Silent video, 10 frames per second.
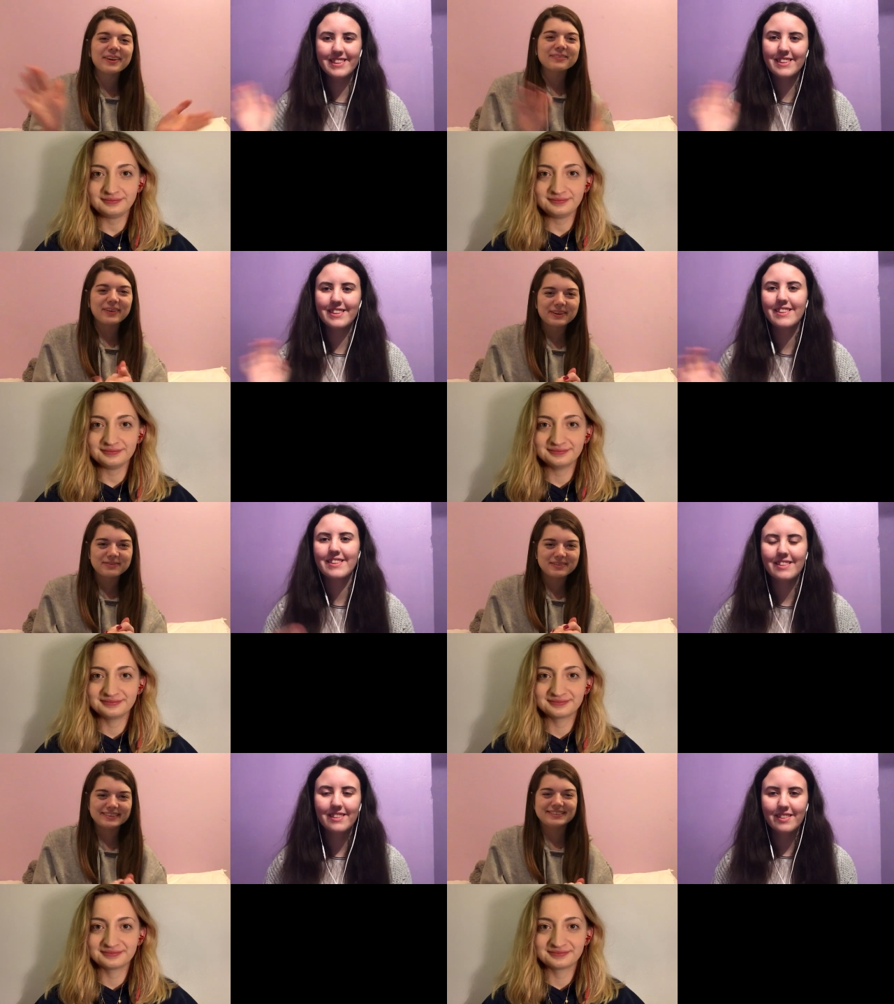Speaker 1: and welcome
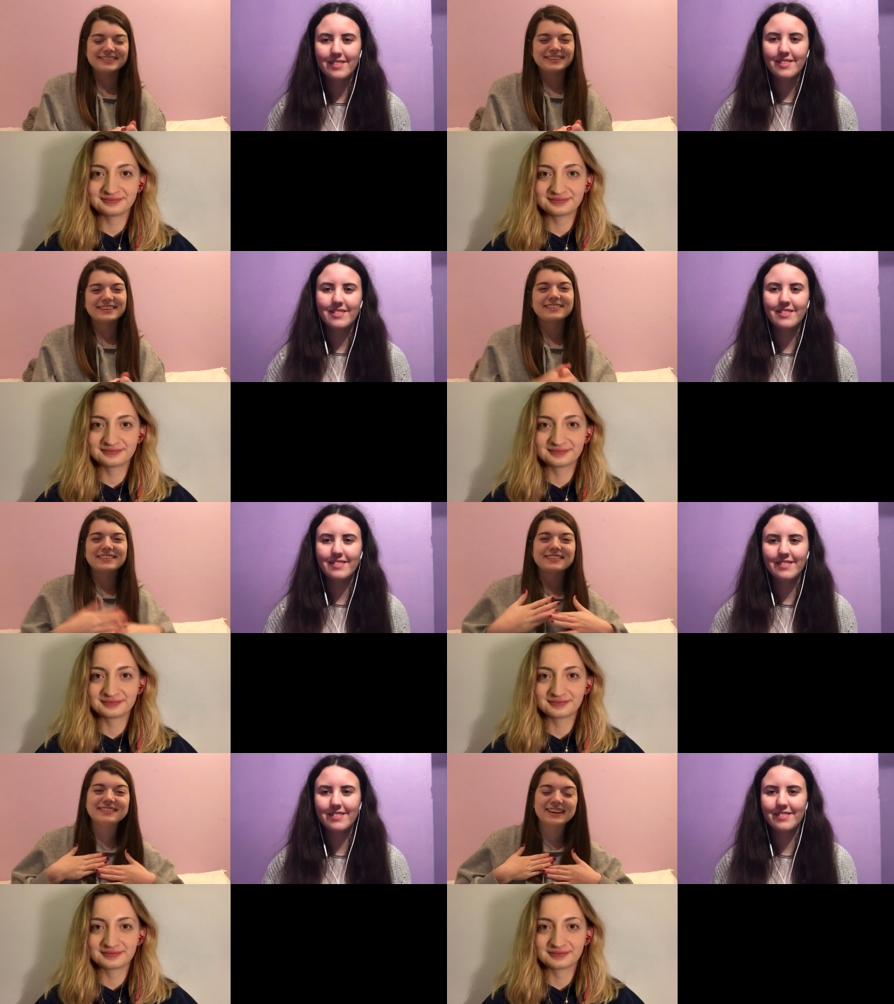back to the channel.
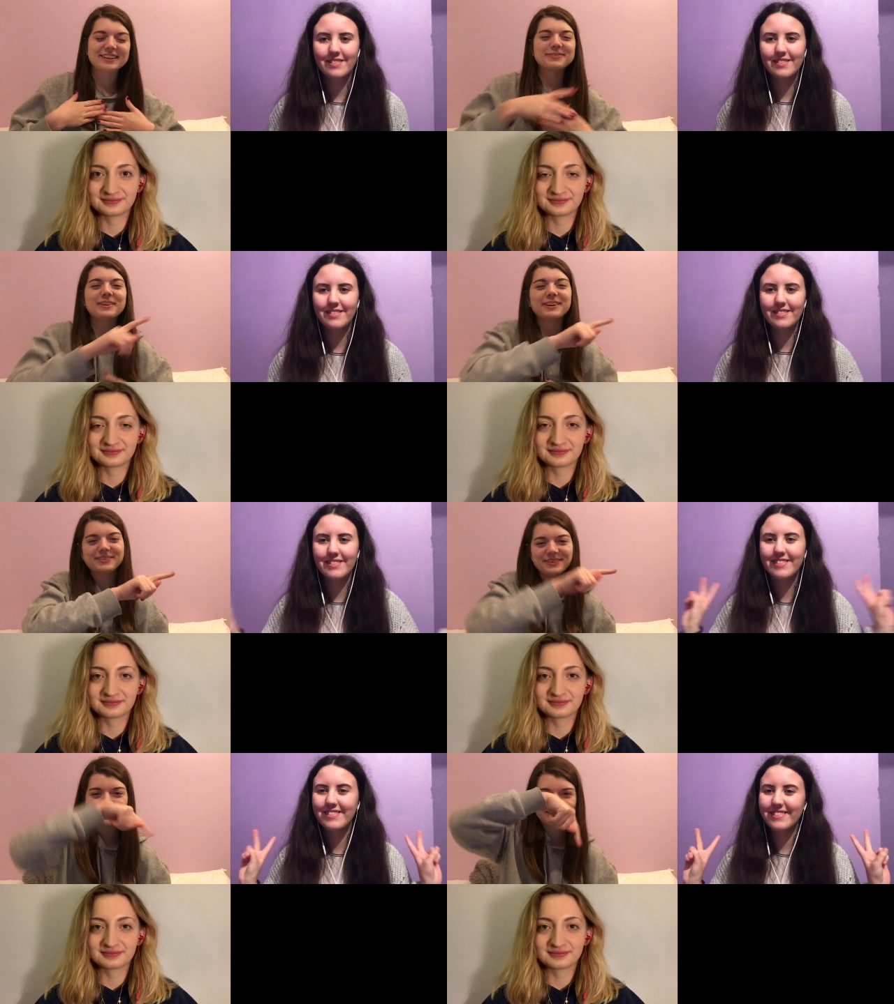This is Jasmine,
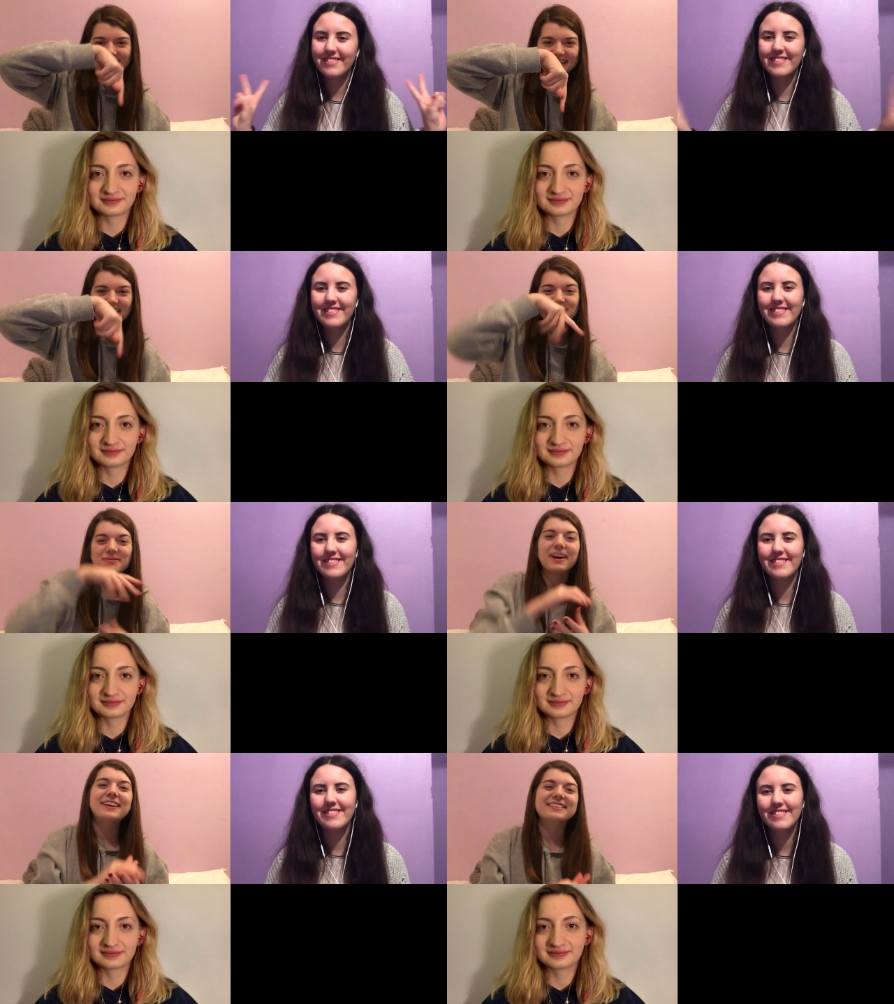Georgia and
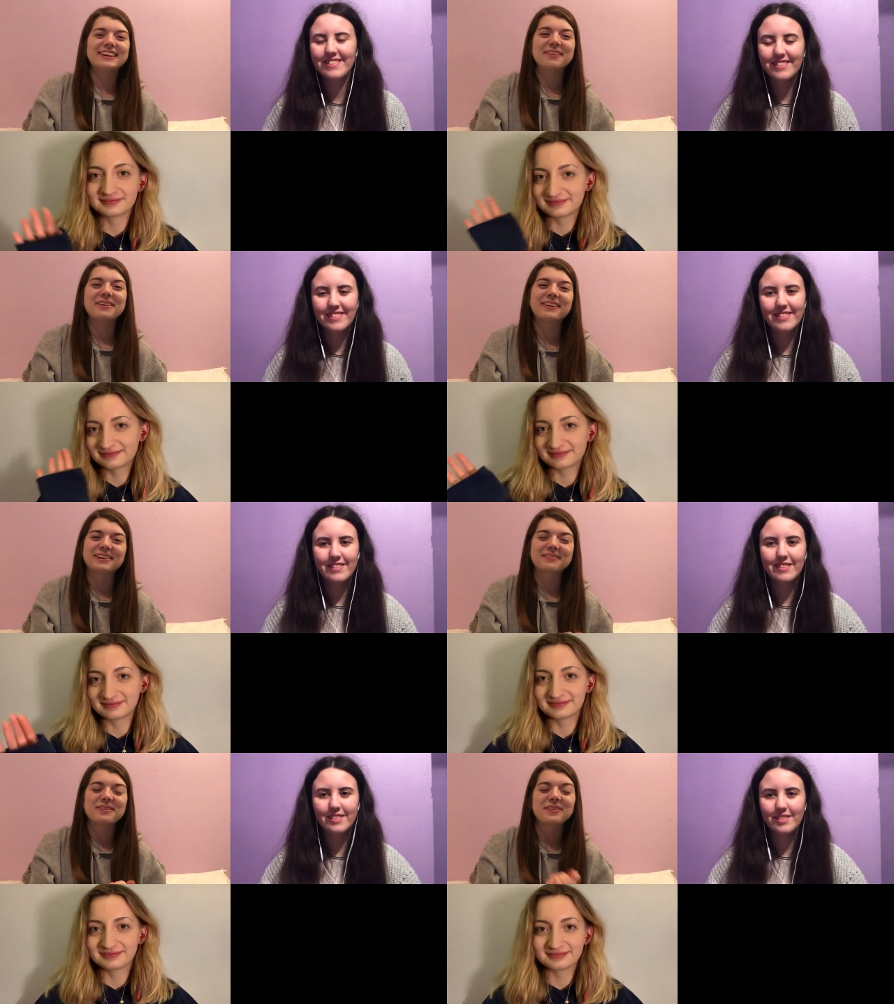Emma, and today we are
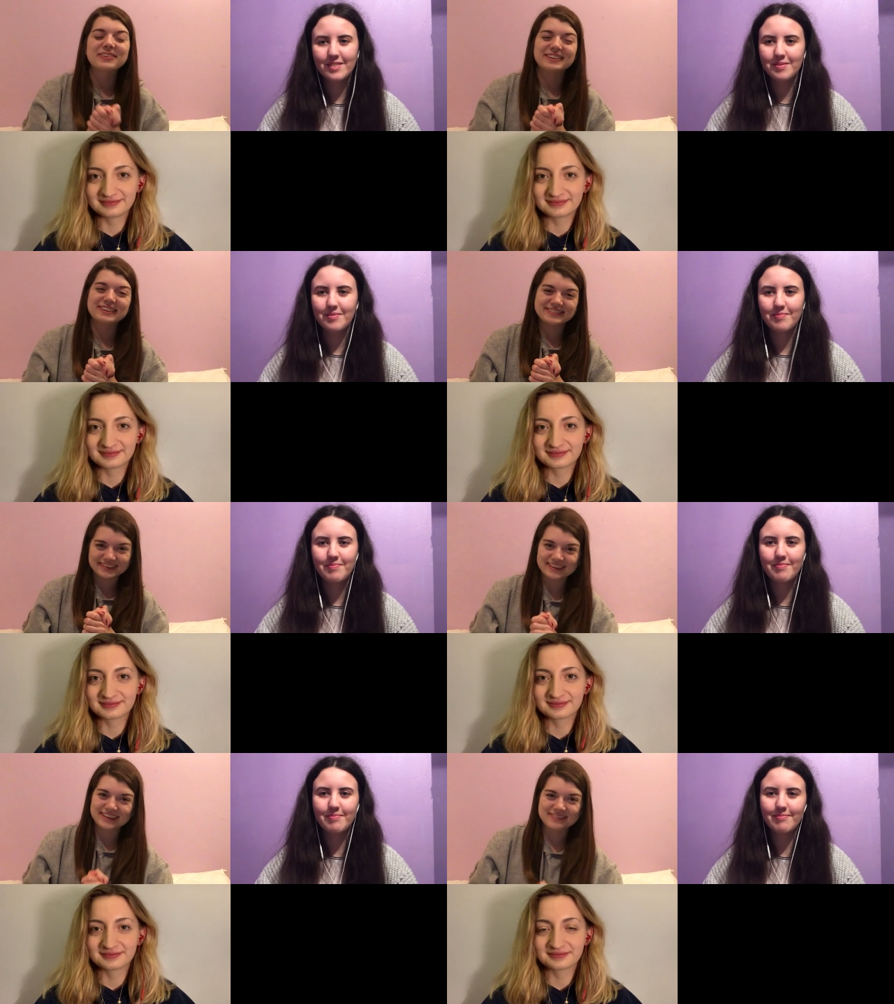going to be watching
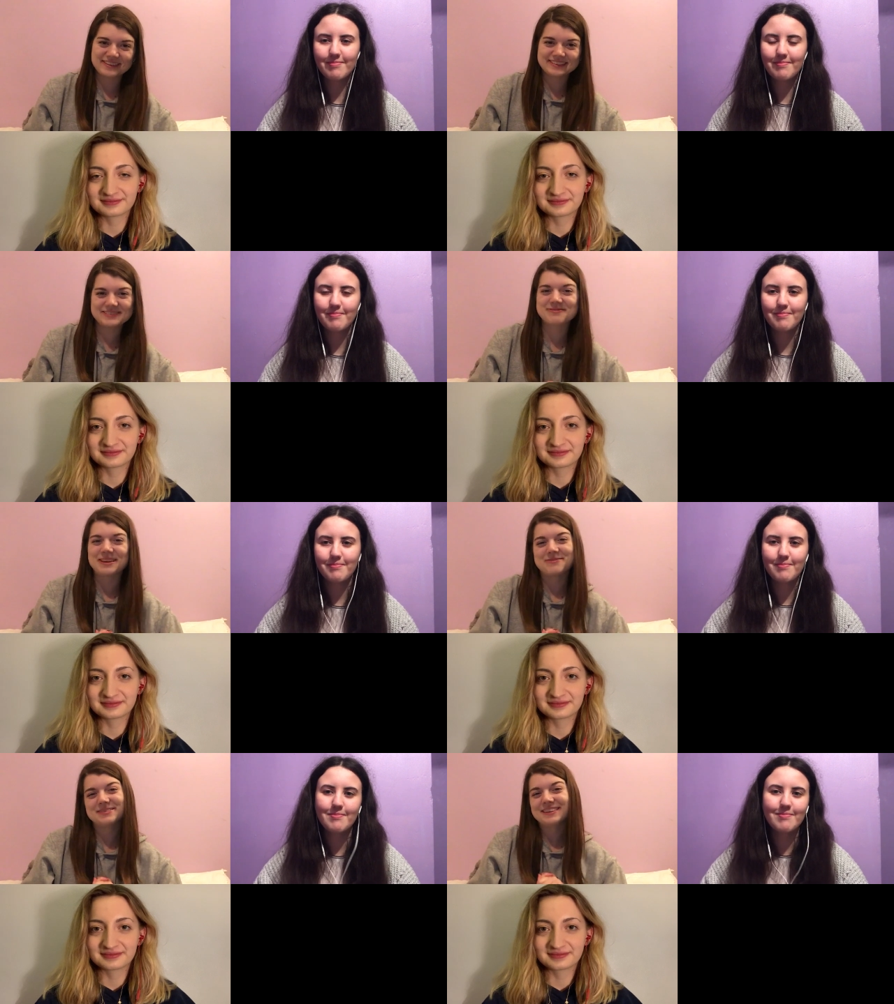Julie and the Phantoms
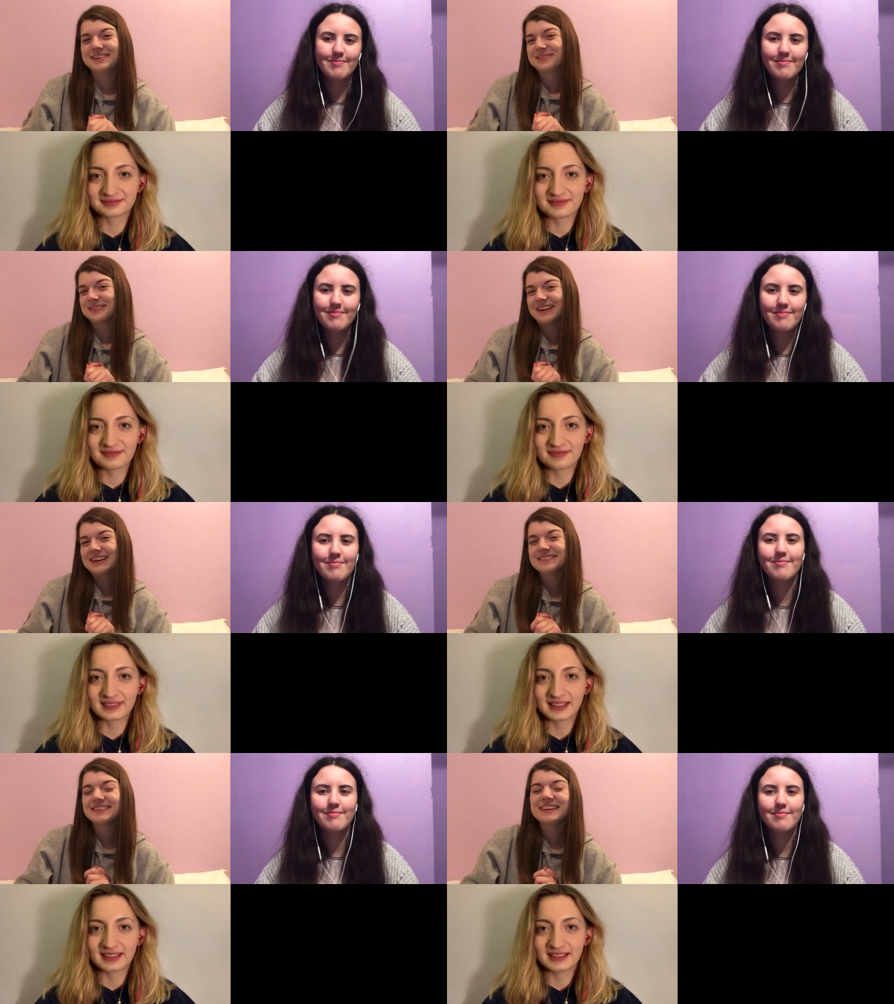episode five.